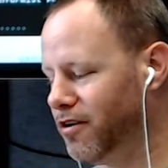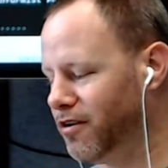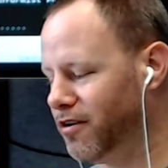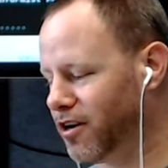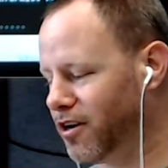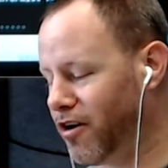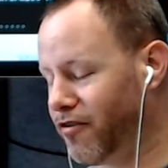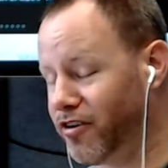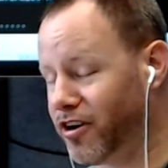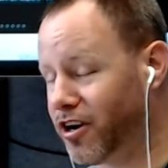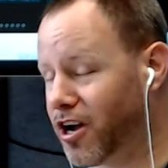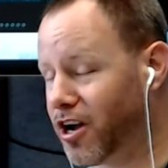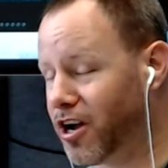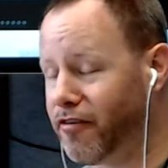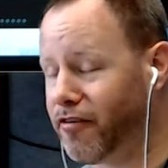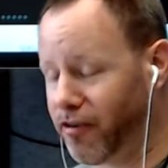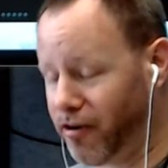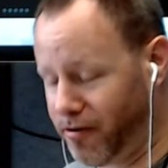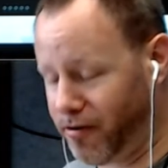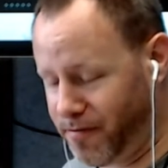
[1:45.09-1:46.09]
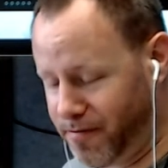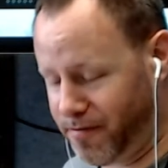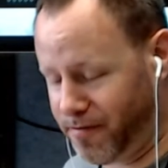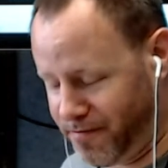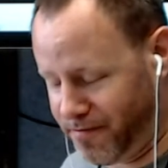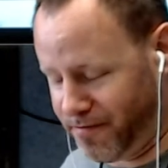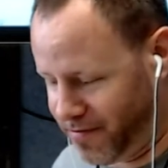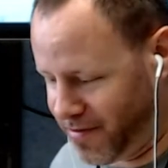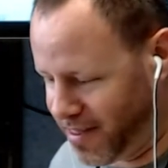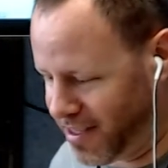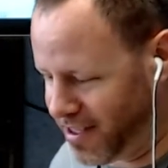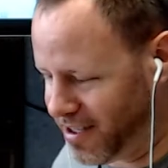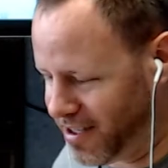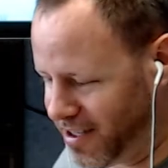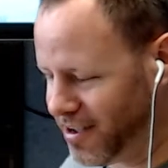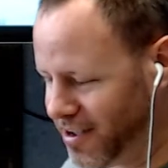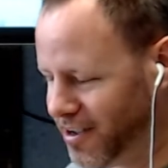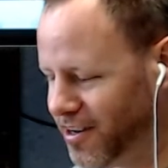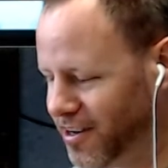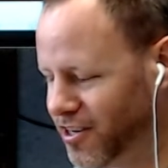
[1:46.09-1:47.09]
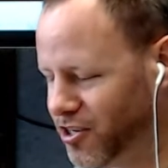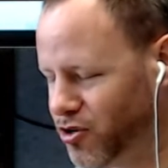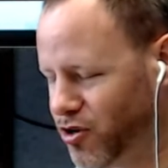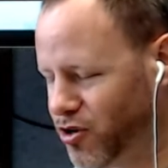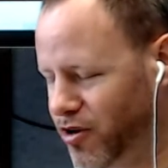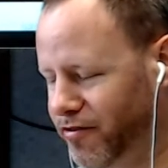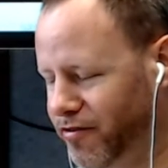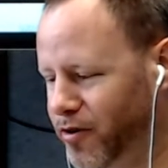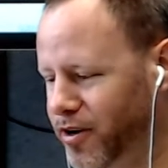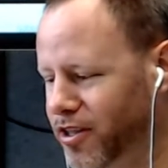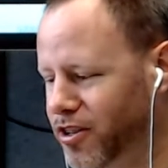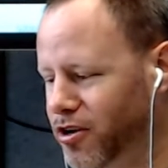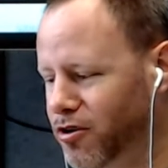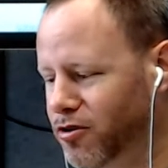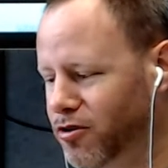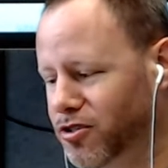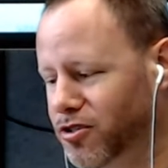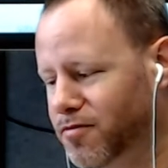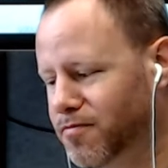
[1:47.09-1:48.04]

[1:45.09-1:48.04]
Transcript: cover to cover. Did you ever read those